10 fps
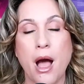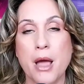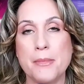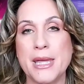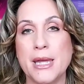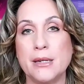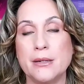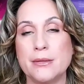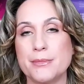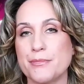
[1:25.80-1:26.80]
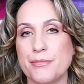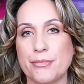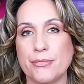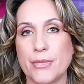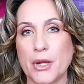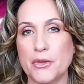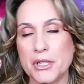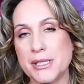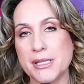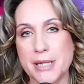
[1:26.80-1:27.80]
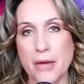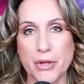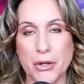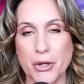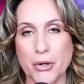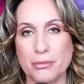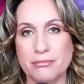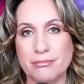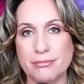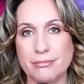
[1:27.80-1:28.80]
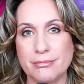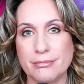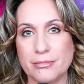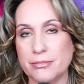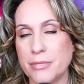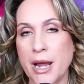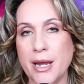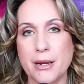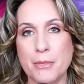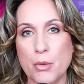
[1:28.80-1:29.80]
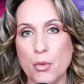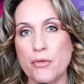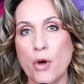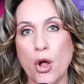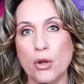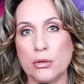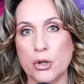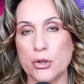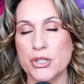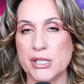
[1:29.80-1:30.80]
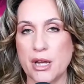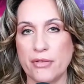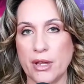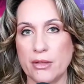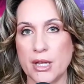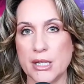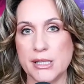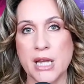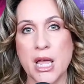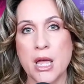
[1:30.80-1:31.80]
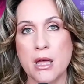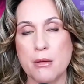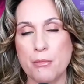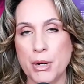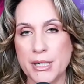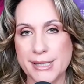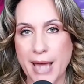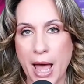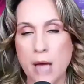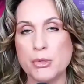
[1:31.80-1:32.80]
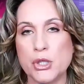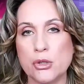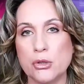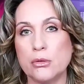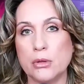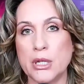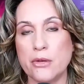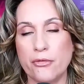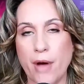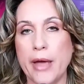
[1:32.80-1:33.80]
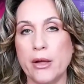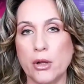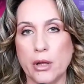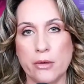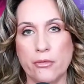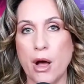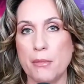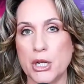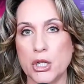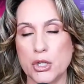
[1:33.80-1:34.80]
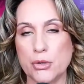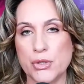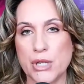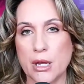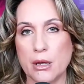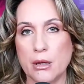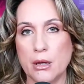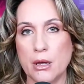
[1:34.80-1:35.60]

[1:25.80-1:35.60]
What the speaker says: I mean, this is nothing new, right? I mean, we've all heard stuff like this, but it's absolutely vile and vomit-inducing.